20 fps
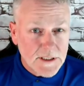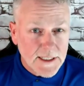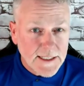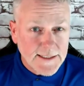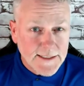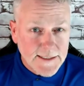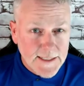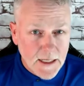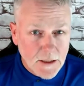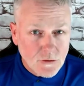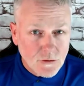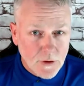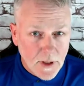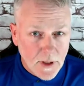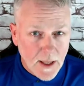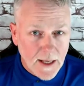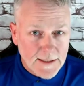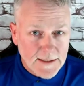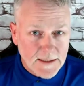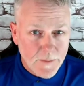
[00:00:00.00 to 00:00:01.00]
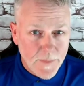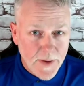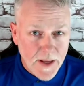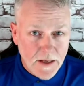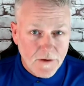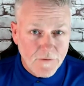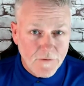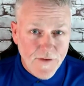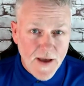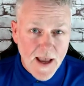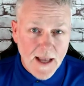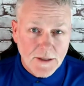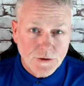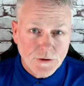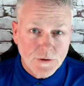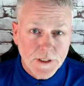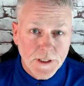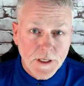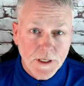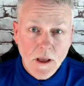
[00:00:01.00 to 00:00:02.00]
decentralize the
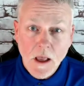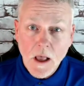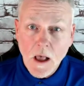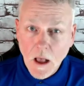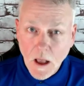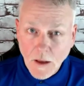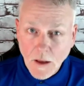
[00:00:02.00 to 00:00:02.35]
manufacturing